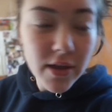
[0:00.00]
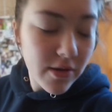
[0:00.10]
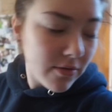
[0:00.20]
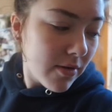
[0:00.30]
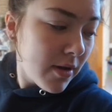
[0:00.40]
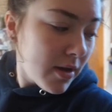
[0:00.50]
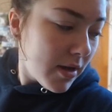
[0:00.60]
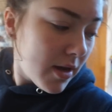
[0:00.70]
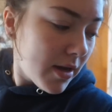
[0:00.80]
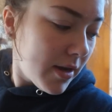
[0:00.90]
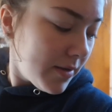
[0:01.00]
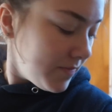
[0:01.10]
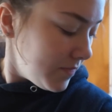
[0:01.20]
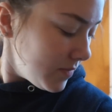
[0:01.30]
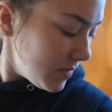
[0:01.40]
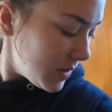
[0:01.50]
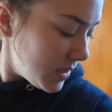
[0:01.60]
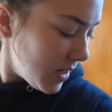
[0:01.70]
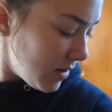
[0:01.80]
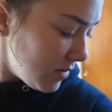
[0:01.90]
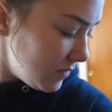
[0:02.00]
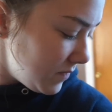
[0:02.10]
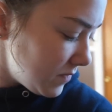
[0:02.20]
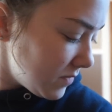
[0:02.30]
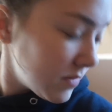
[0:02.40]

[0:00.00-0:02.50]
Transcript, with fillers: you. So